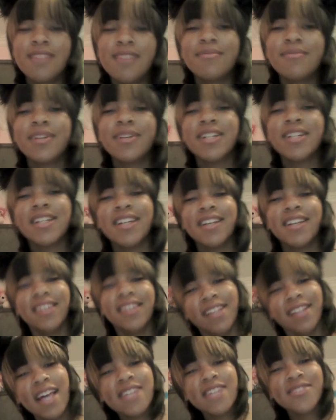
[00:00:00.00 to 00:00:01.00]

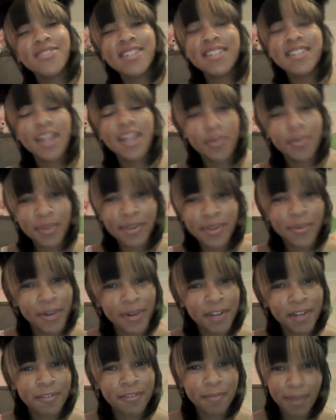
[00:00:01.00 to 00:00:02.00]
The last reason I wouldn't
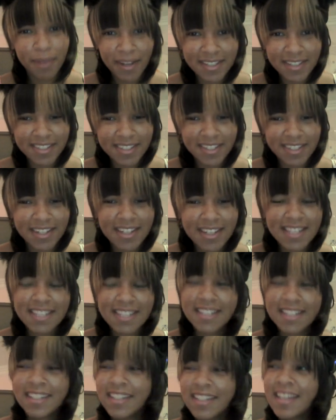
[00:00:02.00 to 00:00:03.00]
order from pawstar
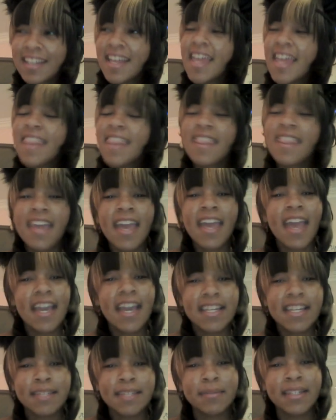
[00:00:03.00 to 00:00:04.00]
is they
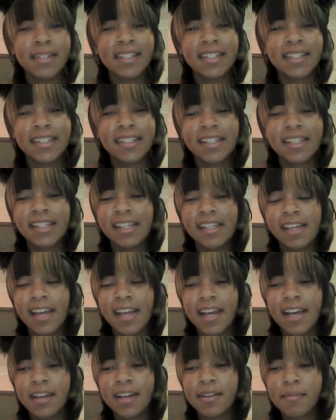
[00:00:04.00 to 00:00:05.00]
hate me.
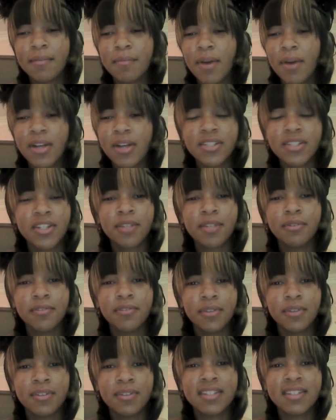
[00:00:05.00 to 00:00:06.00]
Yeah, pawstar
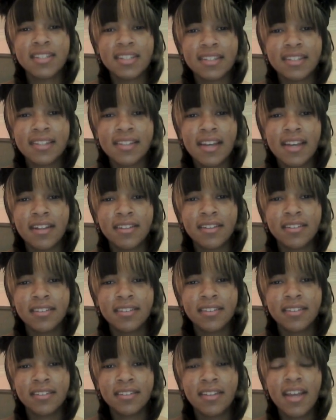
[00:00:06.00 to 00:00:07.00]
refuses to sell
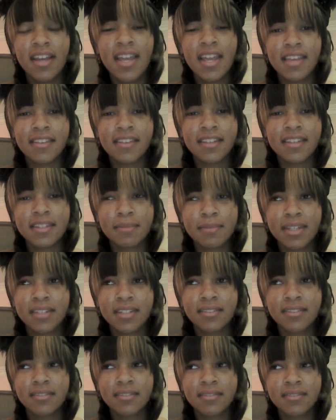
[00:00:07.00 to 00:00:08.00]
anything to
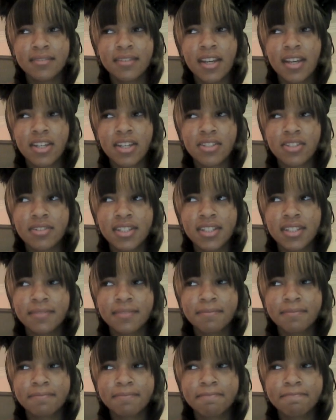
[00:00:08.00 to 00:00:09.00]
me,
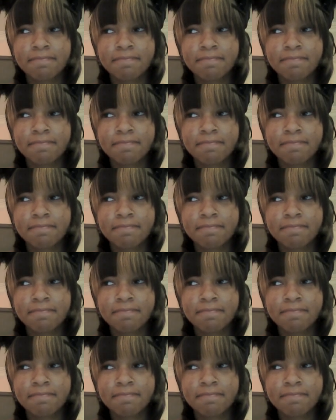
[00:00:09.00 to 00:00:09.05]
actually.